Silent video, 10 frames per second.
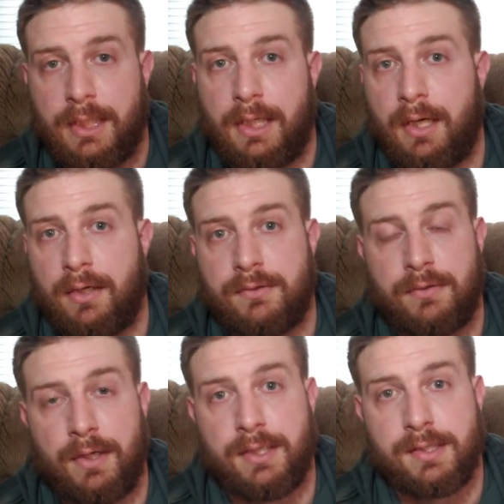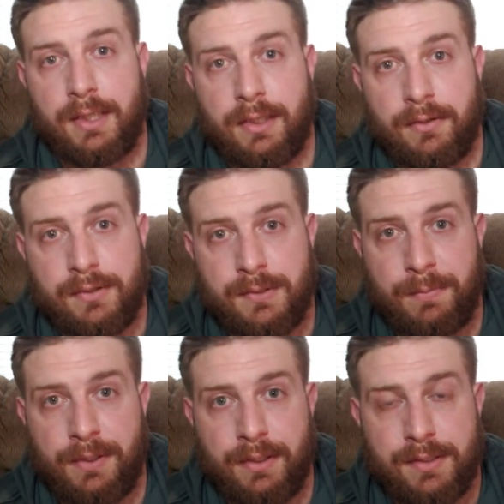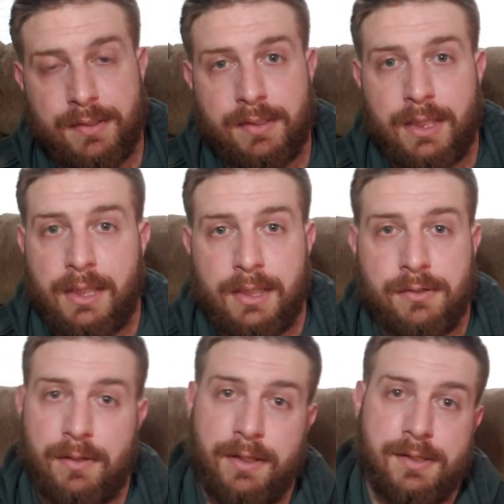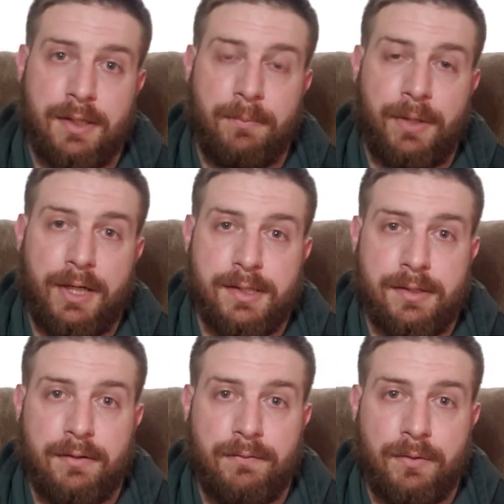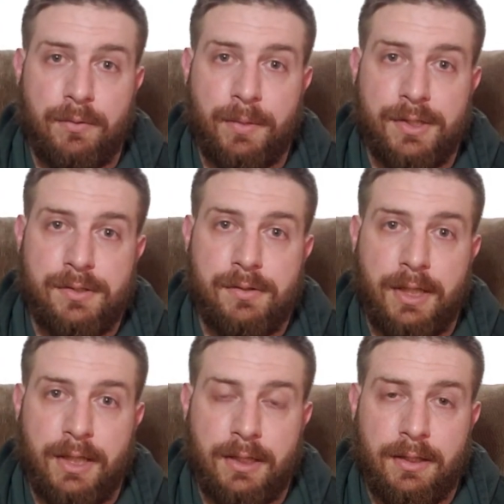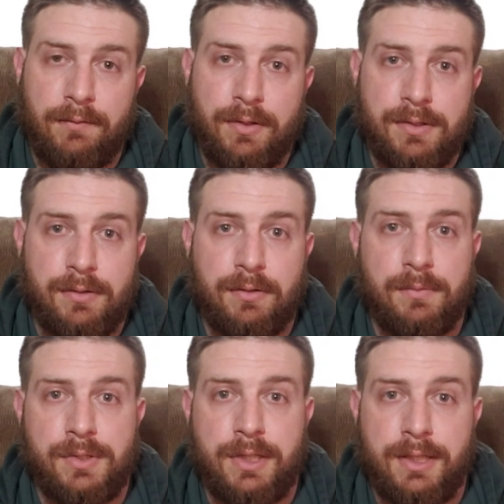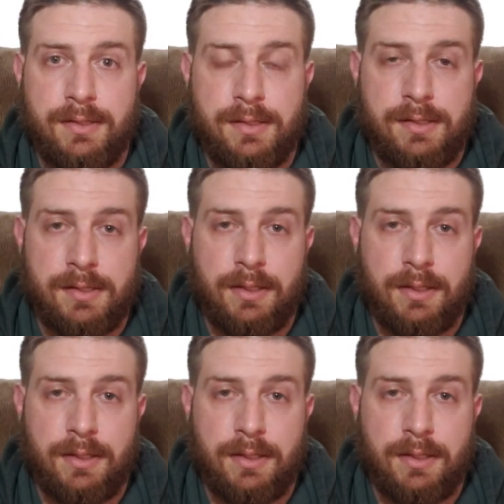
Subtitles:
Try to stay in good spirits. Try to stay positive. Do the best you can given the circumstances.